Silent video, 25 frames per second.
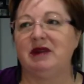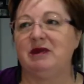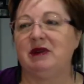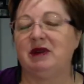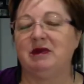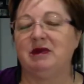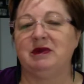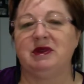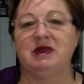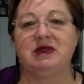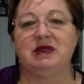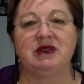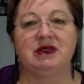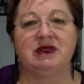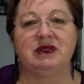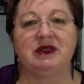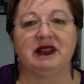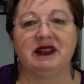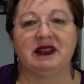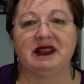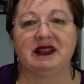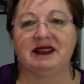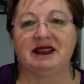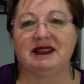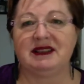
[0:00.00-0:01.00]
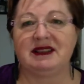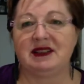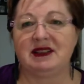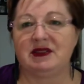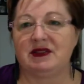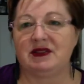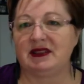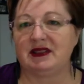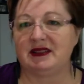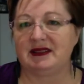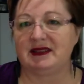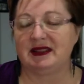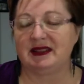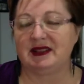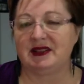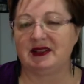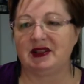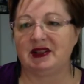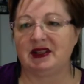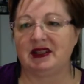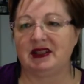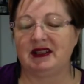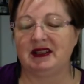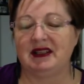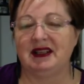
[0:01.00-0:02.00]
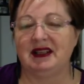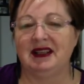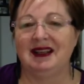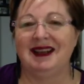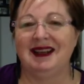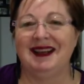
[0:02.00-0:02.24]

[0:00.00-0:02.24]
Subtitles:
what we were doing, etc., etc.